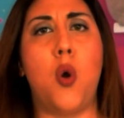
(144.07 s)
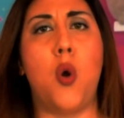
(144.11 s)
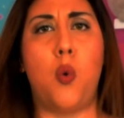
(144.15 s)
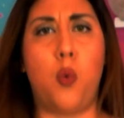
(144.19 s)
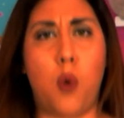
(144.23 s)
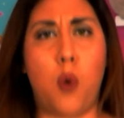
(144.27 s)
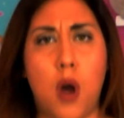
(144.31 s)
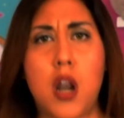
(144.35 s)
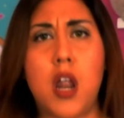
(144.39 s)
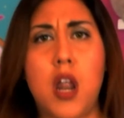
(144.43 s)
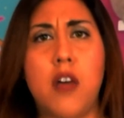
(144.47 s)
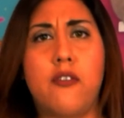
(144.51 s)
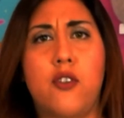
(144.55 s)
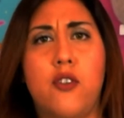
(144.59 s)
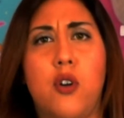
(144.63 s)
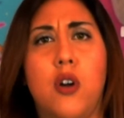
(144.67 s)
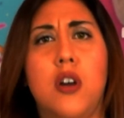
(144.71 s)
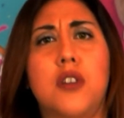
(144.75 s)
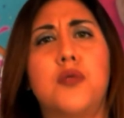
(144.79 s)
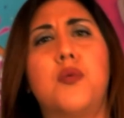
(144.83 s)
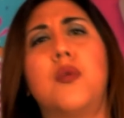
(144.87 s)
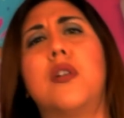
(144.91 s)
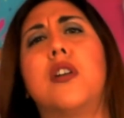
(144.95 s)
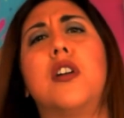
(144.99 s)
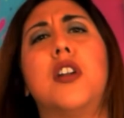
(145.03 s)
well, of
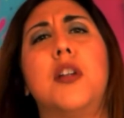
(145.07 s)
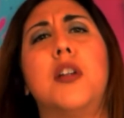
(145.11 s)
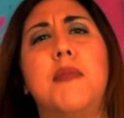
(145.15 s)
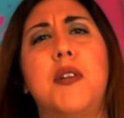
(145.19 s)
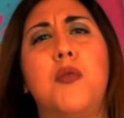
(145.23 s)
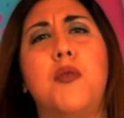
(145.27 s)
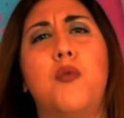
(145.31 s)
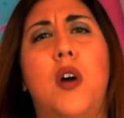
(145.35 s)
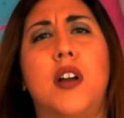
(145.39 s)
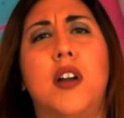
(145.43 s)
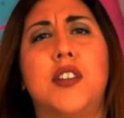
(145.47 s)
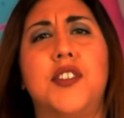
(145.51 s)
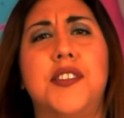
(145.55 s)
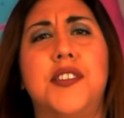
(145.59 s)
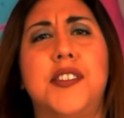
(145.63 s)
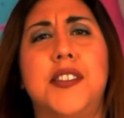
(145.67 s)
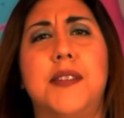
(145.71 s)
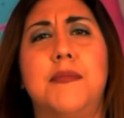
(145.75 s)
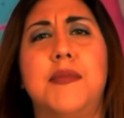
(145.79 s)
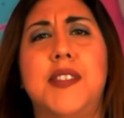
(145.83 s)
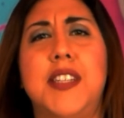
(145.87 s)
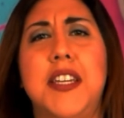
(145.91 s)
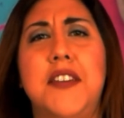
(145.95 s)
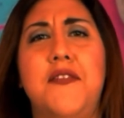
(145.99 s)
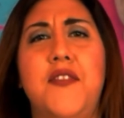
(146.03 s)
course, we're gonna be watching
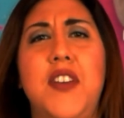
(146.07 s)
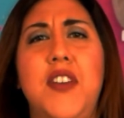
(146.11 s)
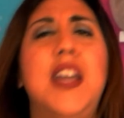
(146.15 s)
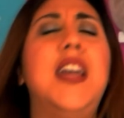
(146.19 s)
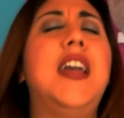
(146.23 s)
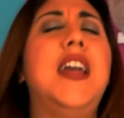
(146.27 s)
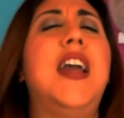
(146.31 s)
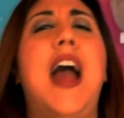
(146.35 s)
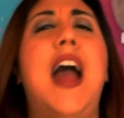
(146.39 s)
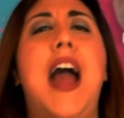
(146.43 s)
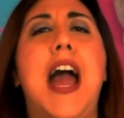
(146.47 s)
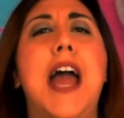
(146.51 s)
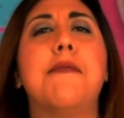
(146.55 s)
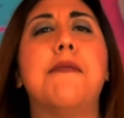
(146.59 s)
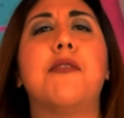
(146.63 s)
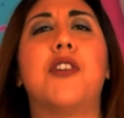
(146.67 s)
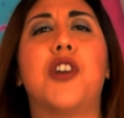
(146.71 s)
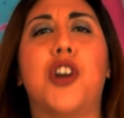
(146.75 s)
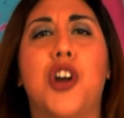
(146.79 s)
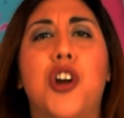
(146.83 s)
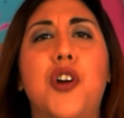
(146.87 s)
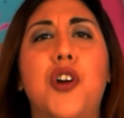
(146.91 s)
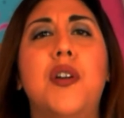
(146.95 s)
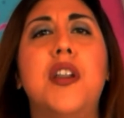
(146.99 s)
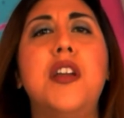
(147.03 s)
some TV. I'm
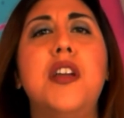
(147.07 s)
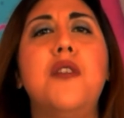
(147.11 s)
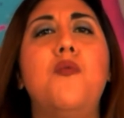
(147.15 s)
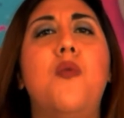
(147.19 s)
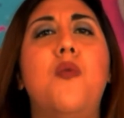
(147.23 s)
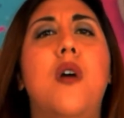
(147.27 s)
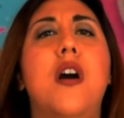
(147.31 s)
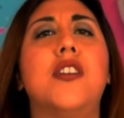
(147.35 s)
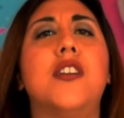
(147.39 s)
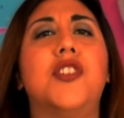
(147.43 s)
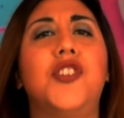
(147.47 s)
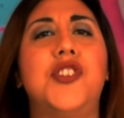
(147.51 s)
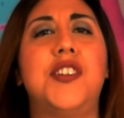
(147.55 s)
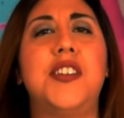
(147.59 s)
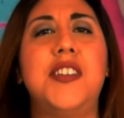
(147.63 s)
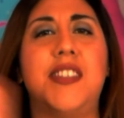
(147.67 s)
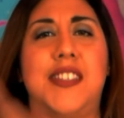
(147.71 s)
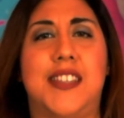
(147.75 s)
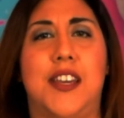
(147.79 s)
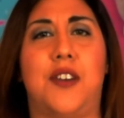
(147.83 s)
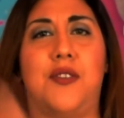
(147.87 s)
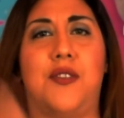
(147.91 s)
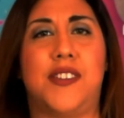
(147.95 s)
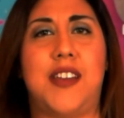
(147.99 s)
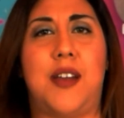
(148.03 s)
currently watching
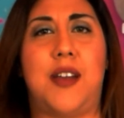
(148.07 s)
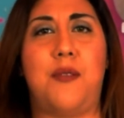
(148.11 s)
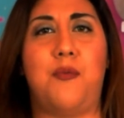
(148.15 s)
Cells at